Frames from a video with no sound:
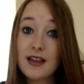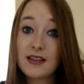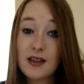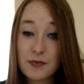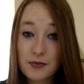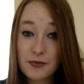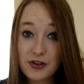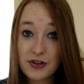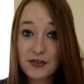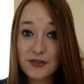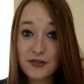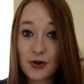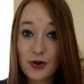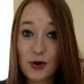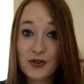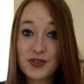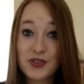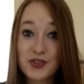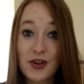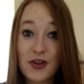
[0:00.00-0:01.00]
Let me know your
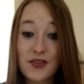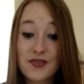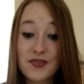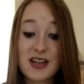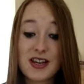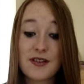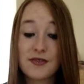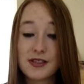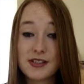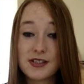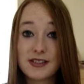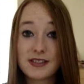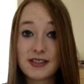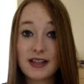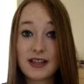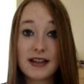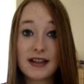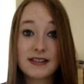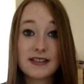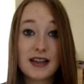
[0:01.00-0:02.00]
thoughts on The Devil
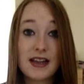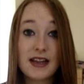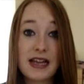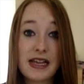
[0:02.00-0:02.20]
Inside.